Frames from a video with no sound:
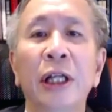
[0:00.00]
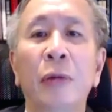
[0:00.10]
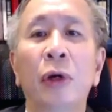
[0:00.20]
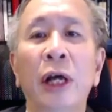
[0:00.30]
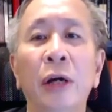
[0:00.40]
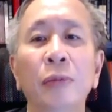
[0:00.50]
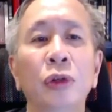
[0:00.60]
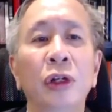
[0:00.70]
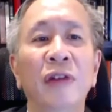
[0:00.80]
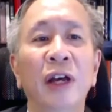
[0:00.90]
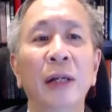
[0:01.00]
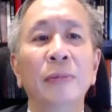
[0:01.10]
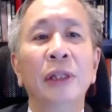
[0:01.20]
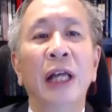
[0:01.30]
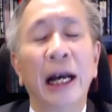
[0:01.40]
that will help to
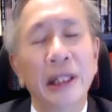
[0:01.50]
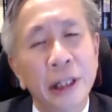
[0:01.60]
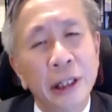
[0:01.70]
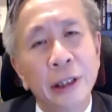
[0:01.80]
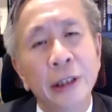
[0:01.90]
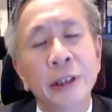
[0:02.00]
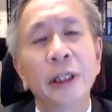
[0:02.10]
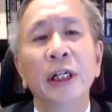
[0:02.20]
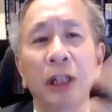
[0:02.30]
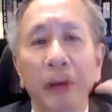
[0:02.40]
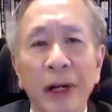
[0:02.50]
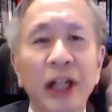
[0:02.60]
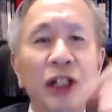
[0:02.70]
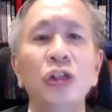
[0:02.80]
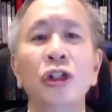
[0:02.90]
develop the ideas, the
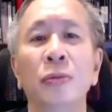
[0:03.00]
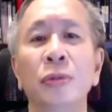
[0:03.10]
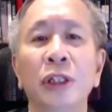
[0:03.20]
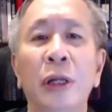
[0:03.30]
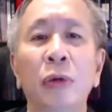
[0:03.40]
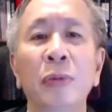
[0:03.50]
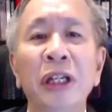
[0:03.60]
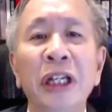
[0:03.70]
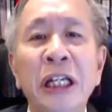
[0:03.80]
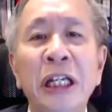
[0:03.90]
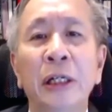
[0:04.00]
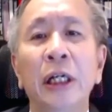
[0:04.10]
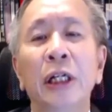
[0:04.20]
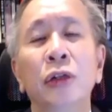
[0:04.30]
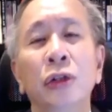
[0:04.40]
relationships that will be
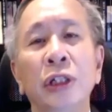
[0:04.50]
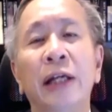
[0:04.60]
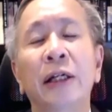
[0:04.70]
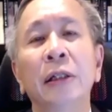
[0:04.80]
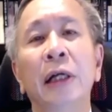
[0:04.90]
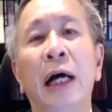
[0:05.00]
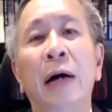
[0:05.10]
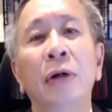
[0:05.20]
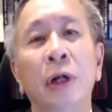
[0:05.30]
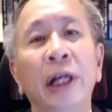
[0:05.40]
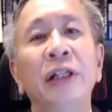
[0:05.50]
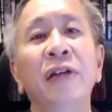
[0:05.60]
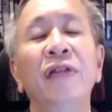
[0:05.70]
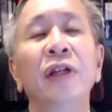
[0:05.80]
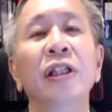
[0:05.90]
needed to tackle our
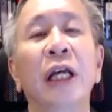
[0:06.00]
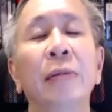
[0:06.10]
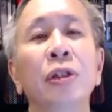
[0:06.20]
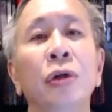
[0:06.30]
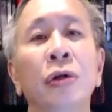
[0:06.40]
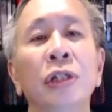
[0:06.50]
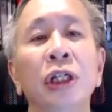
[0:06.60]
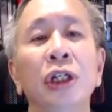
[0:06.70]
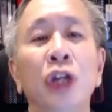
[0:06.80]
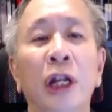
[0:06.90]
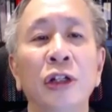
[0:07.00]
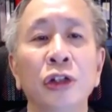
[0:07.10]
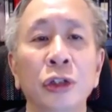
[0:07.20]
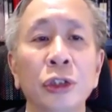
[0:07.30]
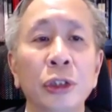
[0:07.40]
collective cybersecurity
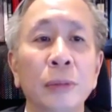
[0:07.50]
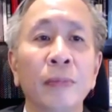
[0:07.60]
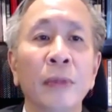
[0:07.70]
challenges,